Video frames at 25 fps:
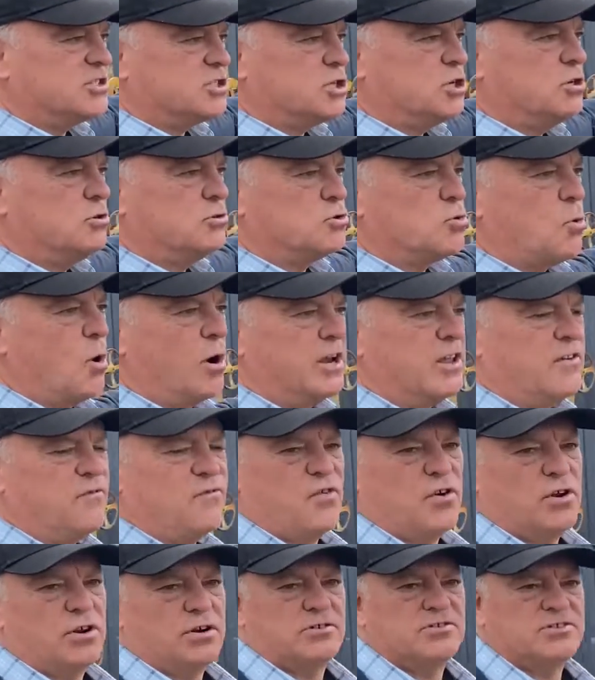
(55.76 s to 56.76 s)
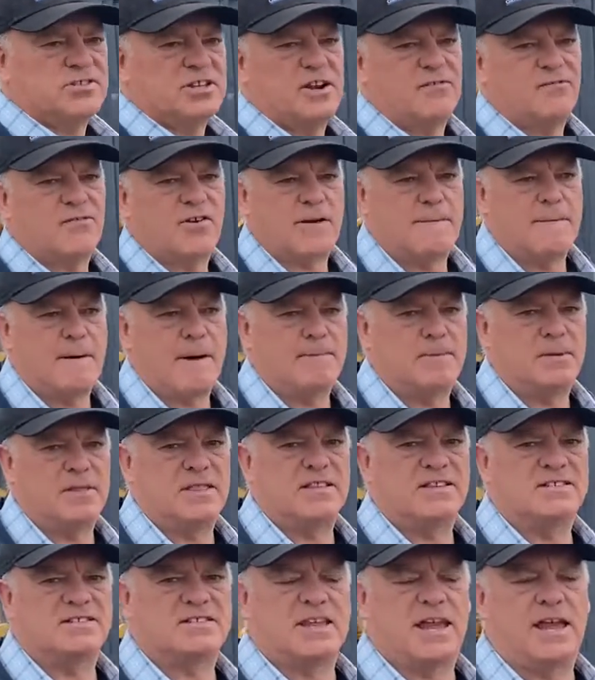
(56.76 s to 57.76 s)
two 20 footers that have come up in
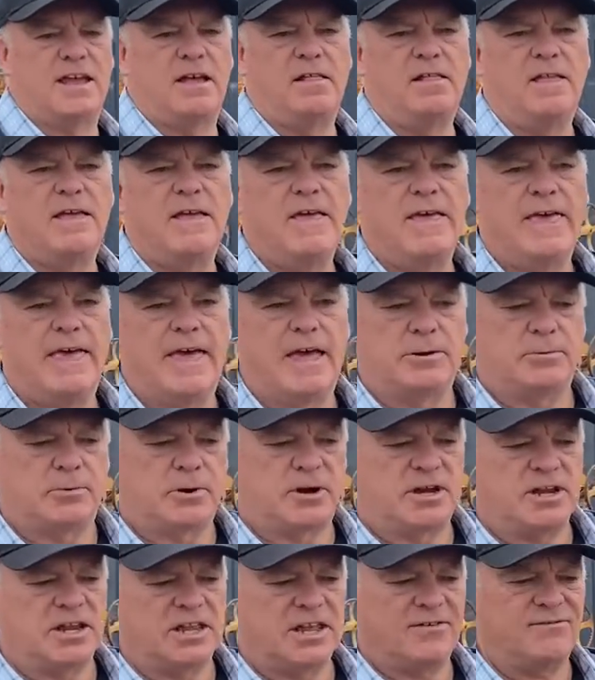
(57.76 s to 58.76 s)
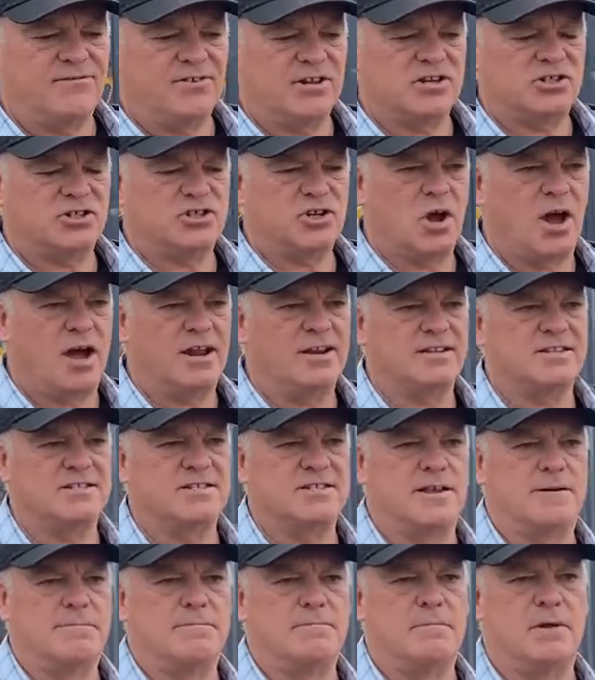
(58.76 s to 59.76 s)
the sale, and we're gonna give you a shot of
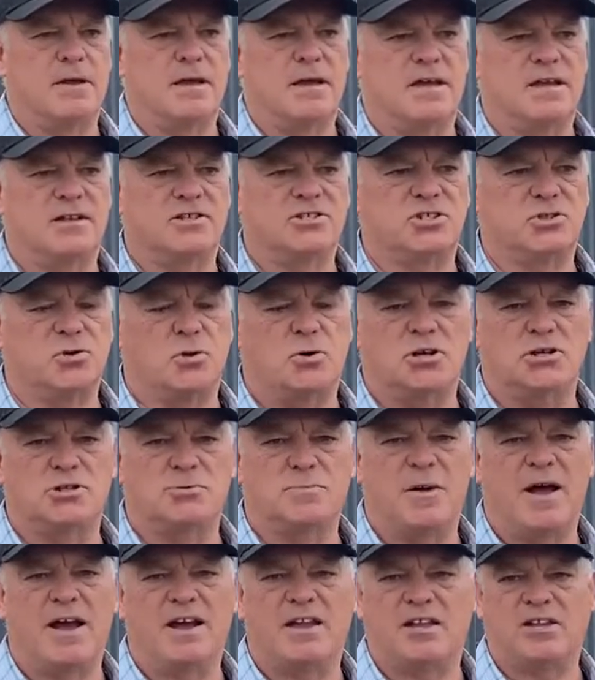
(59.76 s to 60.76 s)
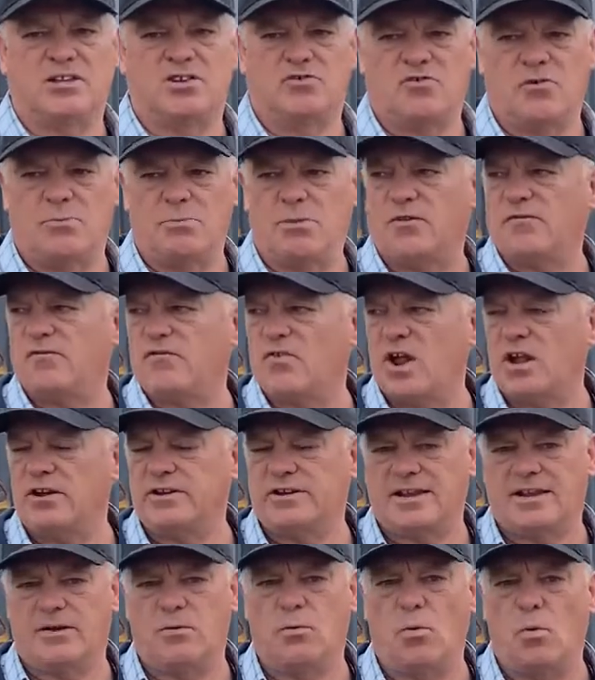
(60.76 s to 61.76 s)
some uh, storage buckets from the
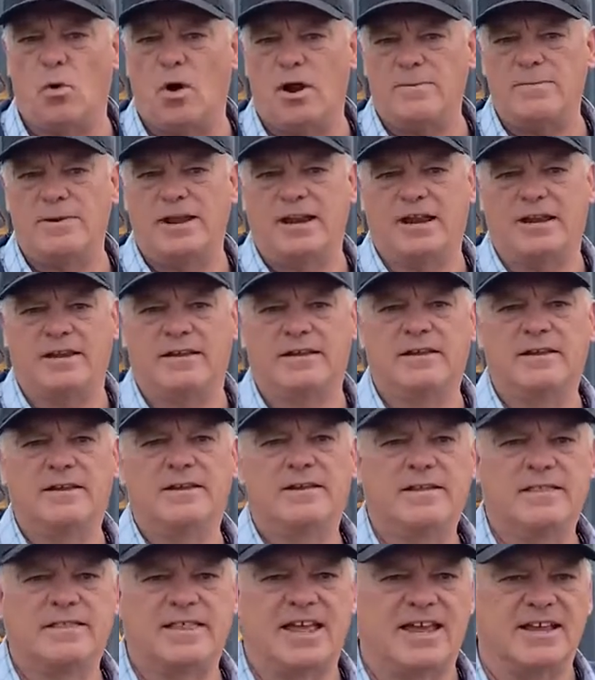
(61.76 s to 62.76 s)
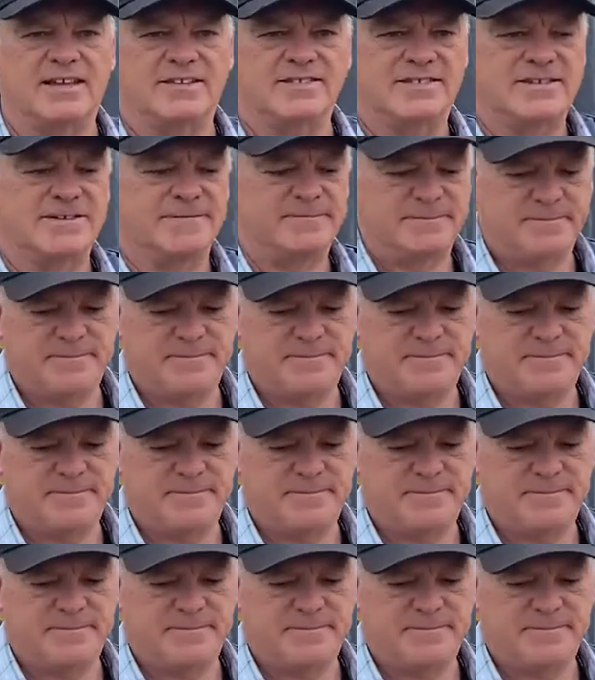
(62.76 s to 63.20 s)
front in one minute. Thanks.